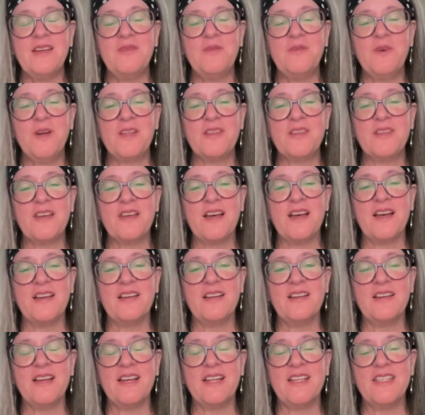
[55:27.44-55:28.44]
with
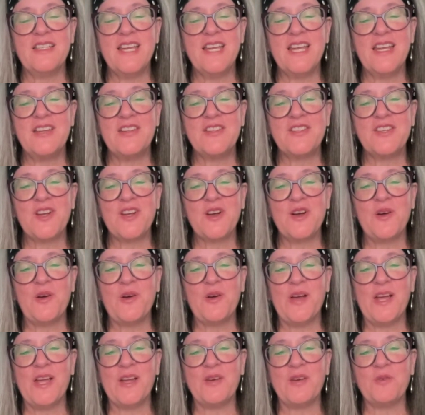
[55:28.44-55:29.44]
uh,
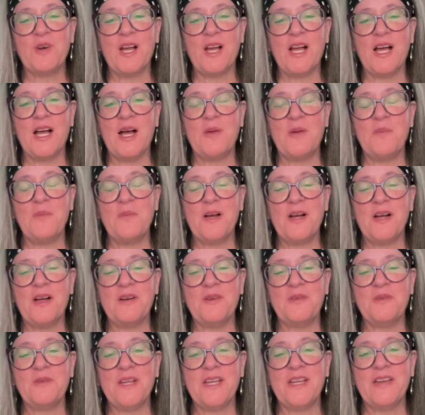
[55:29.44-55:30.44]
Hadejo and Rob.
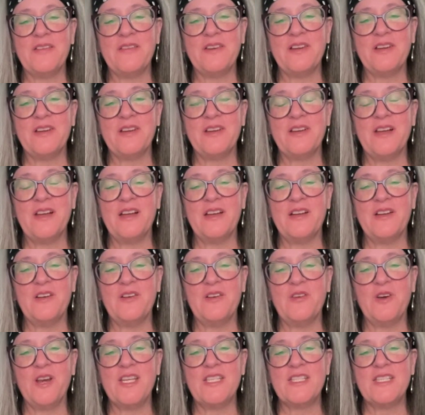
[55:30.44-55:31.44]
Uh, we have a, a,
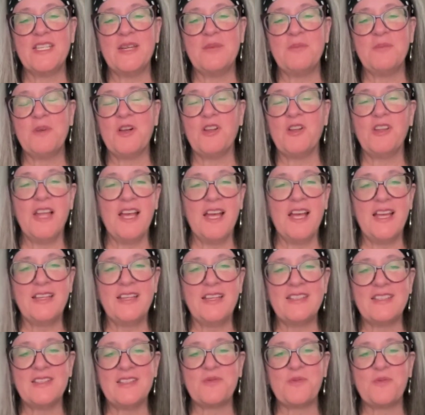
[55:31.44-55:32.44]
great team.
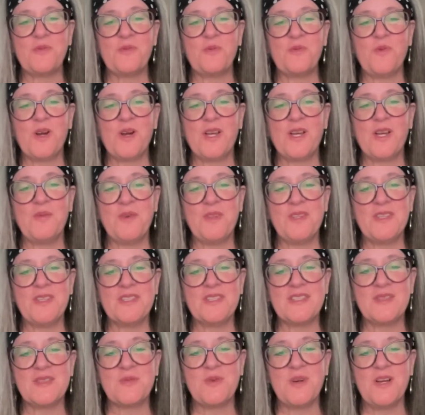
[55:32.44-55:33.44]
Colette is working with
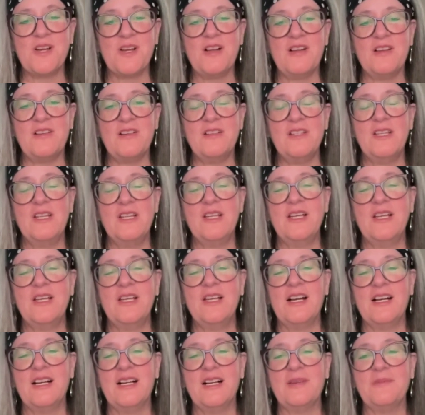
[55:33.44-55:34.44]
us as well.
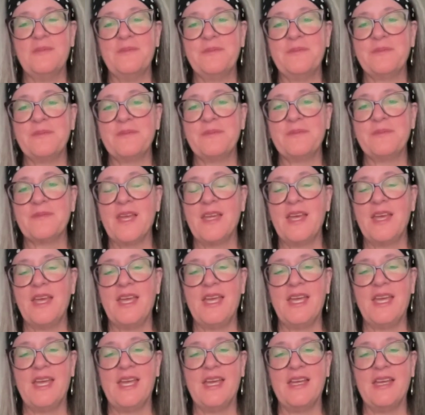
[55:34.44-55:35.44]
Um,
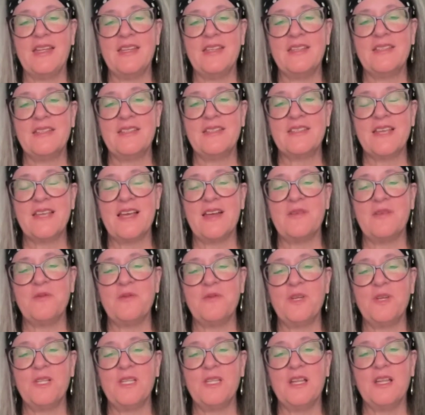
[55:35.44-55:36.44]
and uh,
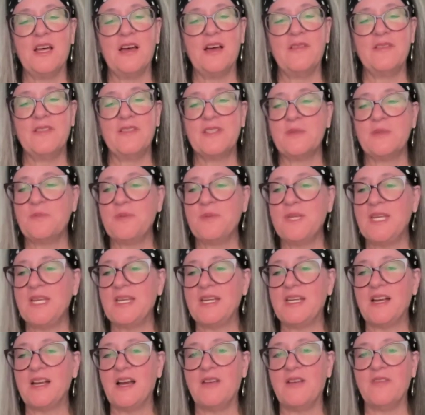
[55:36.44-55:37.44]
would love to be
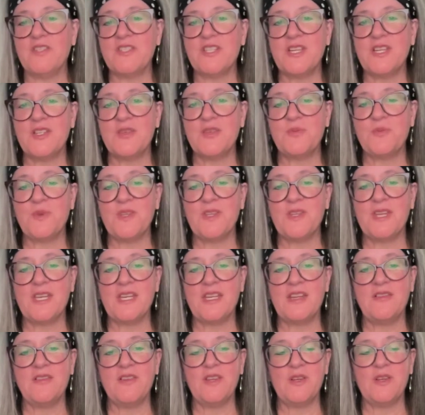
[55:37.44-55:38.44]
in conversation with
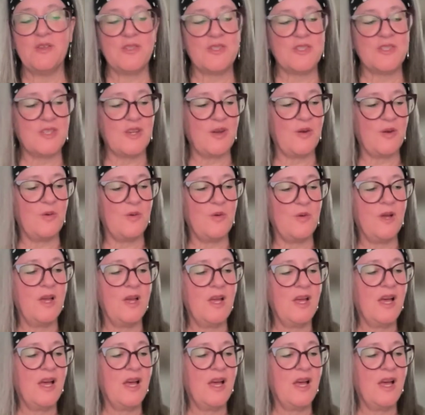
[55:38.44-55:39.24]
any of you. So